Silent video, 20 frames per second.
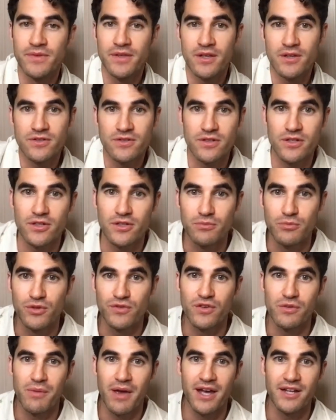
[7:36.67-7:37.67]
Here's a little
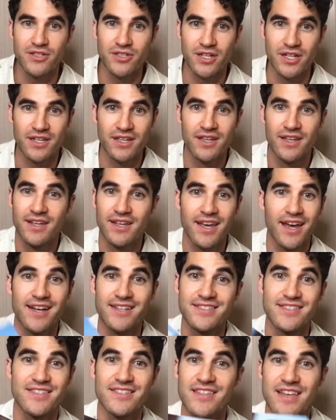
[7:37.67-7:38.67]
movie magic.
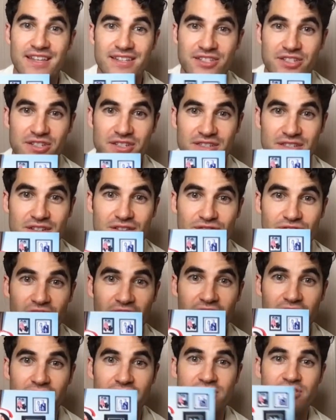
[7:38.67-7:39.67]
Guys, this actually isn't a
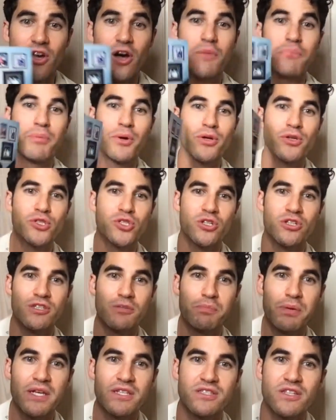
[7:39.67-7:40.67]
vinyl. It's all bullshit. It's
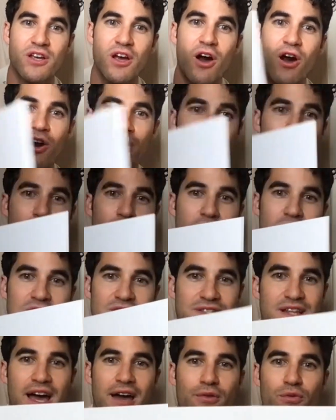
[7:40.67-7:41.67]
a piece of cardboard.
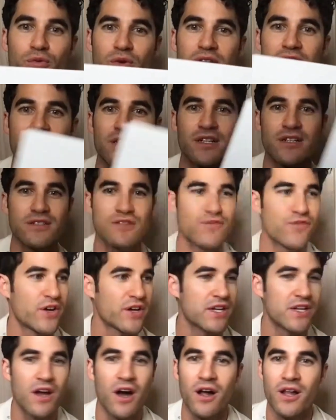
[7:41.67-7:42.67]
It's not real. It's
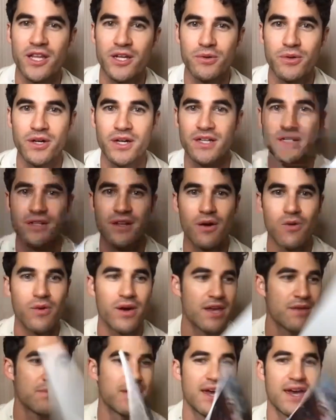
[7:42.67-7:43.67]
fucking Hollywood. No
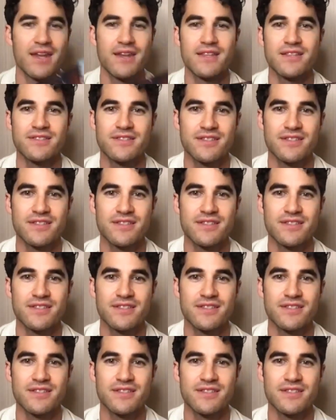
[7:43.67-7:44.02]
way, man.